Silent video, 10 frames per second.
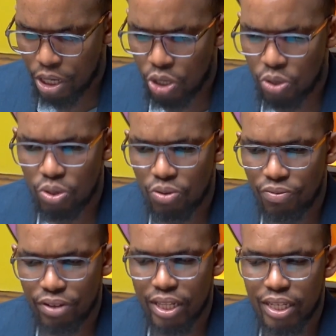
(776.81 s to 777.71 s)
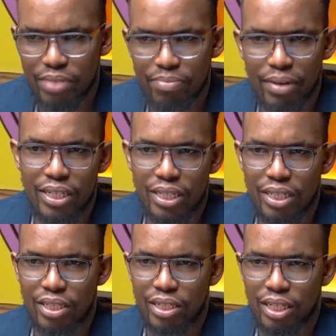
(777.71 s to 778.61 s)
Do you feel
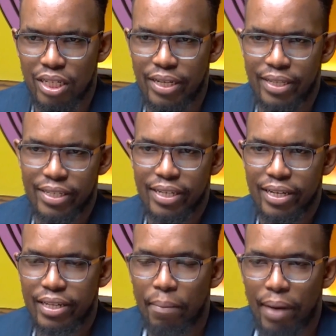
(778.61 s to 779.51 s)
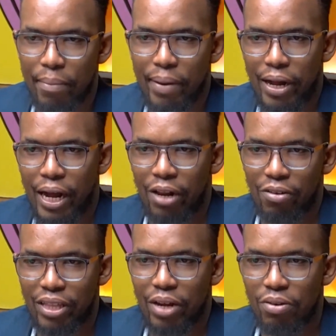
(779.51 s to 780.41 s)
is it just a bump along
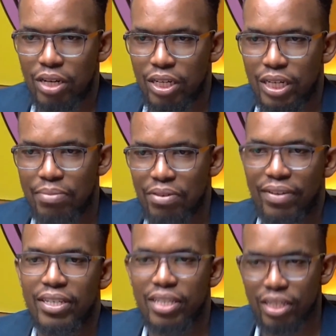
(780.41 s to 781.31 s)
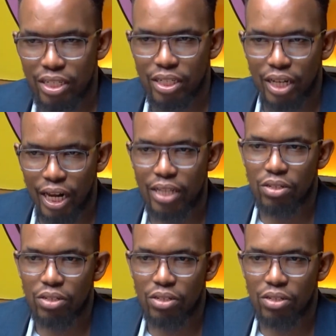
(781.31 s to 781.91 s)
the road in terms of attracting clients?